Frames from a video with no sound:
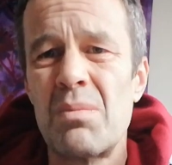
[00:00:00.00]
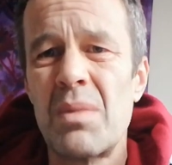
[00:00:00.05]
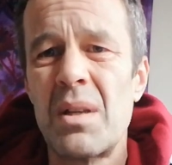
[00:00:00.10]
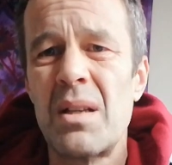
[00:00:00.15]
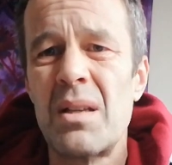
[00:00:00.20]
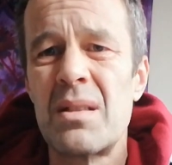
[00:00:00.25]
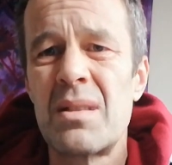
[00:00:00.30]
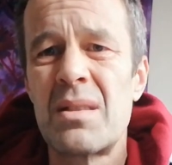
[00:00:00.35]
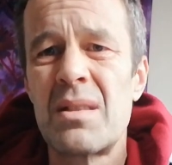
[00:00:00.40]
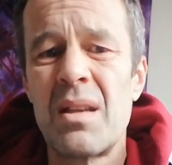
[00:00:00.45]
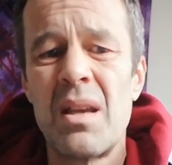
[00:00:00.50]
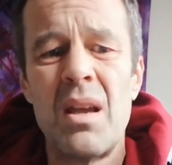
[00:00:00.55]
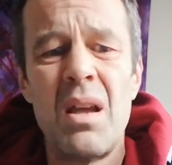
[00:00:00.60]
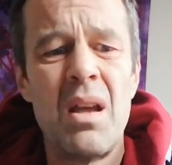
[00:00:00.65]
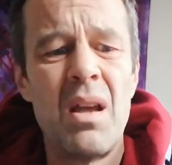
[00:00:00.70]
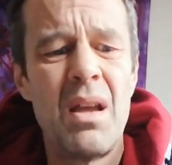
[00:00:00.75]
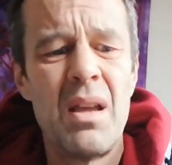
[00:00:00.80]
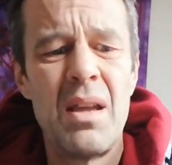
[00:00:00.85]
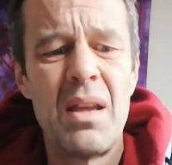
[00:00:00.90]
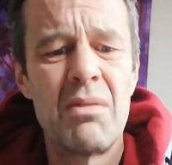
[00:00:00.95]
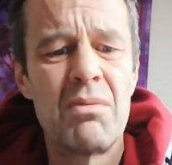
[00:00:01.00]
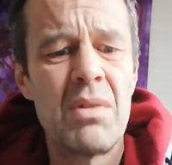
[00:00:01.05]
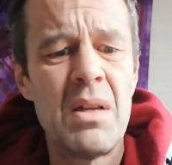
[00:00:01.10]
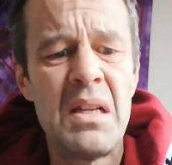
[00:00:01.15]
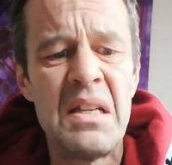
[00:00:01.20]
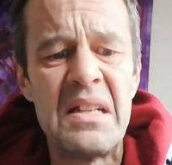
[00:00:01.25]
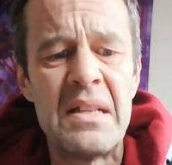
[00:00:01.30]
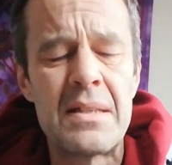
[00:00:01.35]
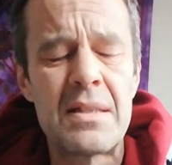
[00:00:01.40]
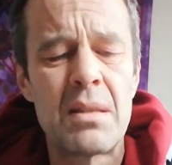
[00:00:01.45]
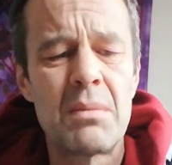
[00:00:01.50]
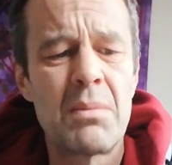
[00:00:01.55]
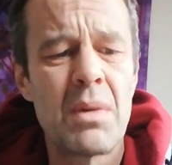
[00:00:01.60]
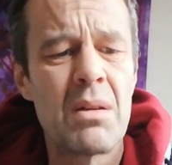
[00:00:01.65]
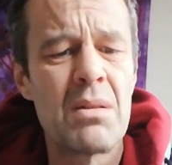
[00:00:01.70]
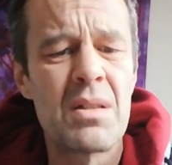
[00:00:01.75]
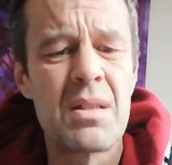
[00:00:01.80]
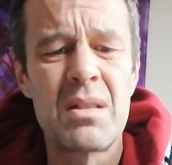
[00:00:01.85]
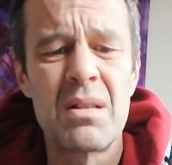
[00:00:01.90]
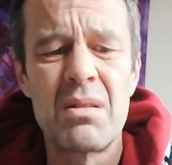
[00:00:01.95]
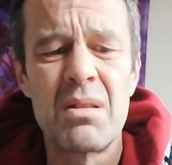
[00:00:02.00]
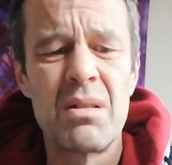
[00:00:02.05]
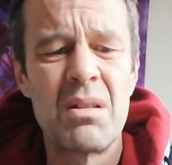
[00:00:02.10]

minutes? It really is the most